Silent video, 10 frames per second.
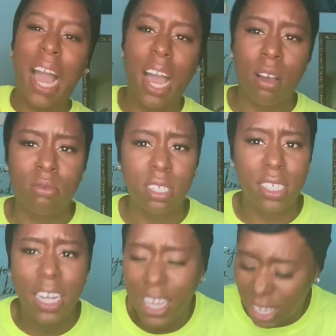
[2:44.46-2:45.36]

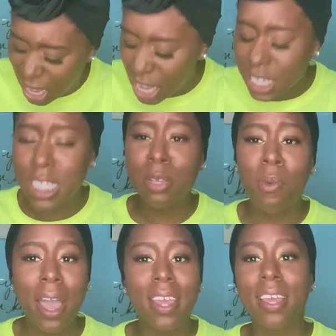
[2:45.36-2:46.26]
Ouch.
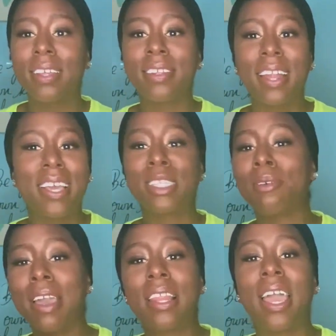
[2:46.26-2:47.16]
Sweating like
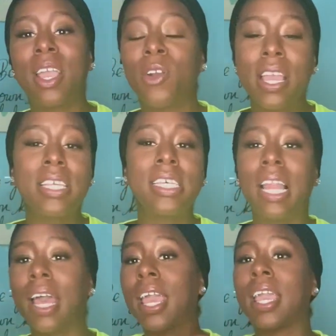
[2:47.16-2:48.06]
crazy,
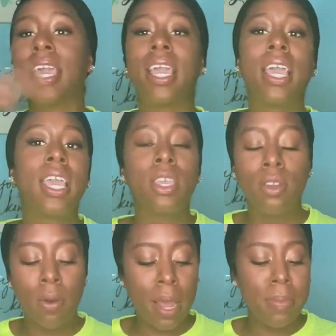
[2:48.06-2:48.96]
like, you
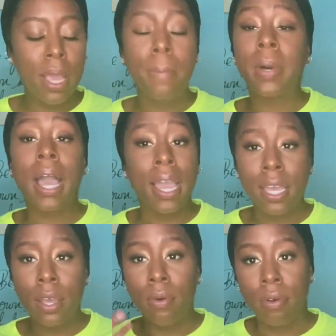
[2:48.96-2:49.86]
know what I mean? But I
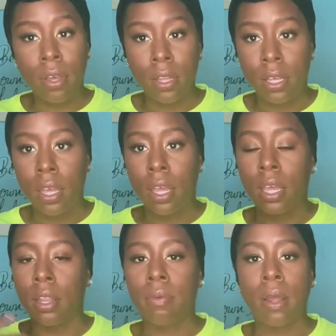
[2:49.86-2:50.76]
get oily,
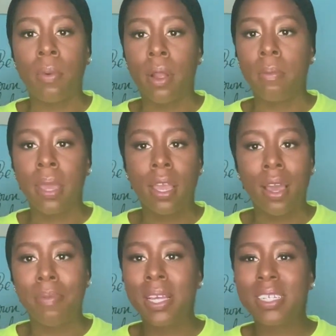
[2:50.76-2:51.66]
and then when I wear
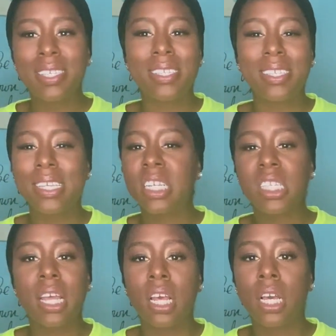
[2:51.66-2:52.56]
makeup, it's
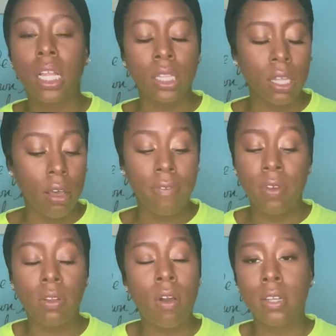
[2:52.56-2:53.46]
just not a good look.
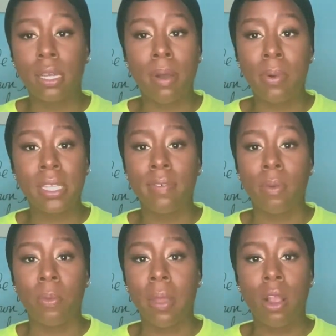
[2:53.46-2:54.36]
For a long time, I wasn't
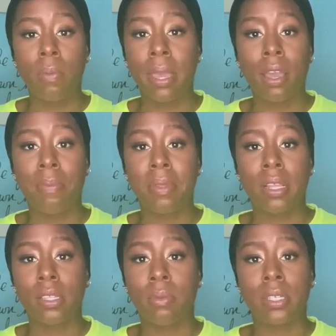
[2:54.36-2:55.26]
even wearing makeup in
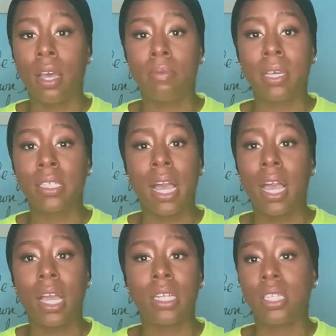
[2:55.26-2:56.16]
the summertime because
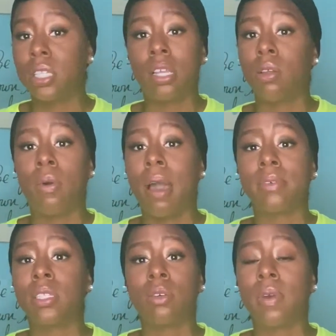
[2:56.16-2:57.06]
I just didn't know what I
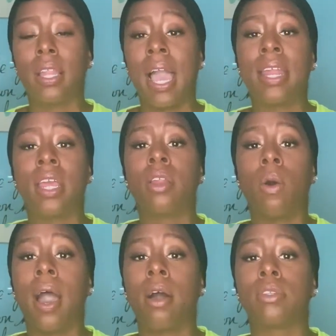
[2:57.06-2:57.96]
was doing. Like, I didn't
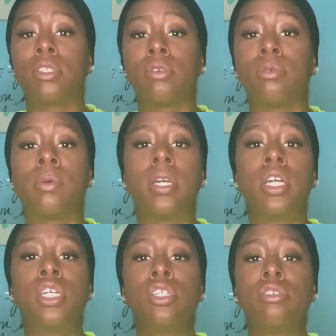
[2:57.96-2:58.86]
know how to
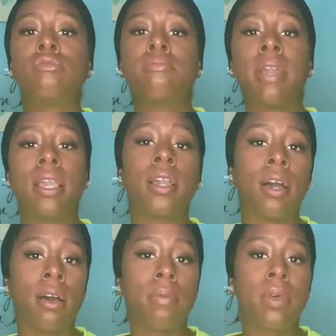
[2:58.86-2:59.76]
do
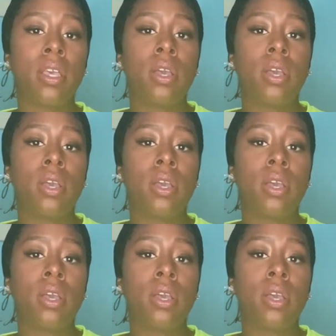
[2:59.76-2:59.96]
makeup